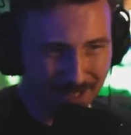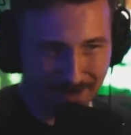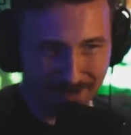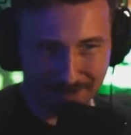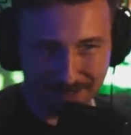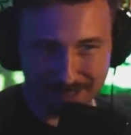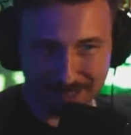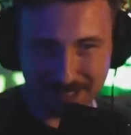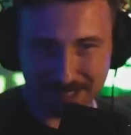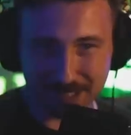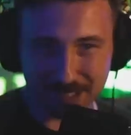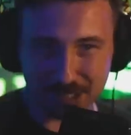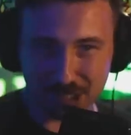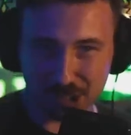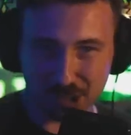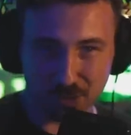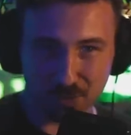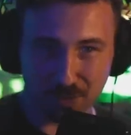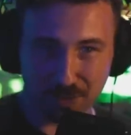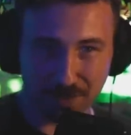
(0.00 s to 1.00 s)
that doesn't
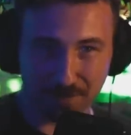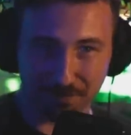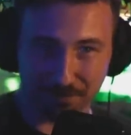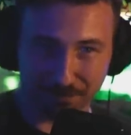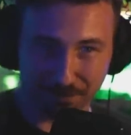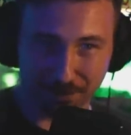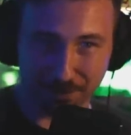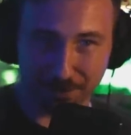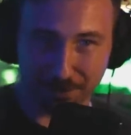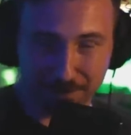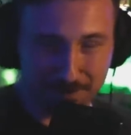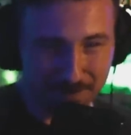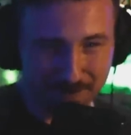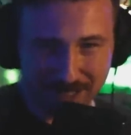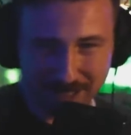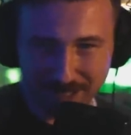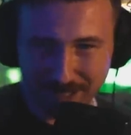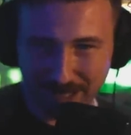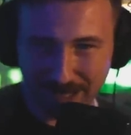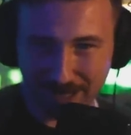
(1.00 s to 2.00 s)
sue them for
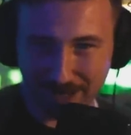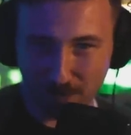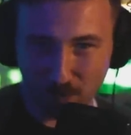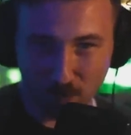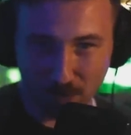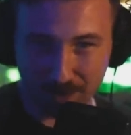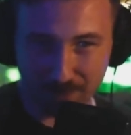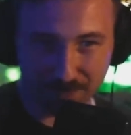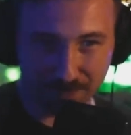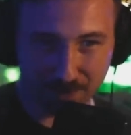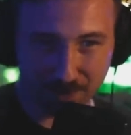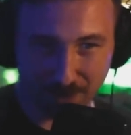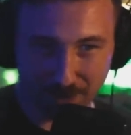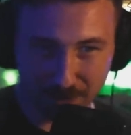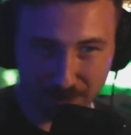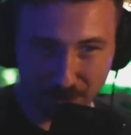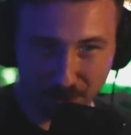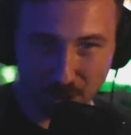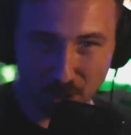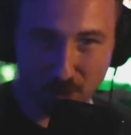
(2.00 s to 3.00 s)
uh, one of their
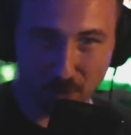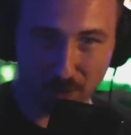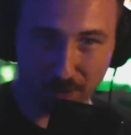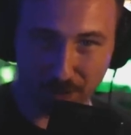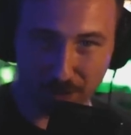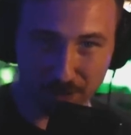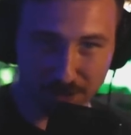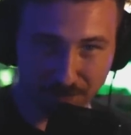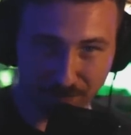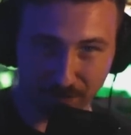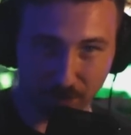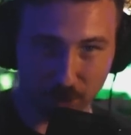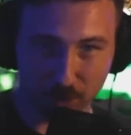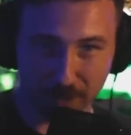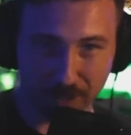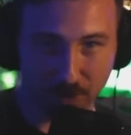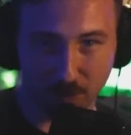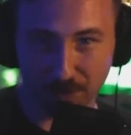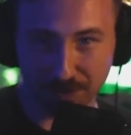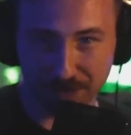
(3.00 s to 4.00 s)
other coworkers
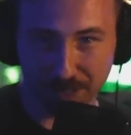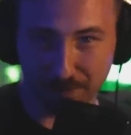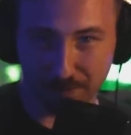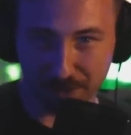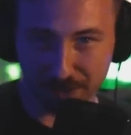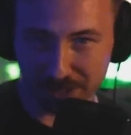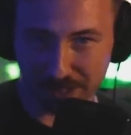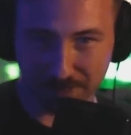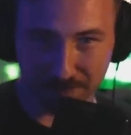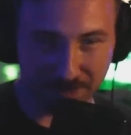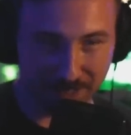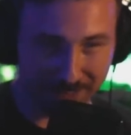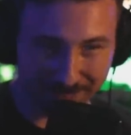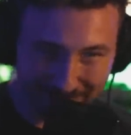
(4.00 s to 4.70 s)
flirting with them or something.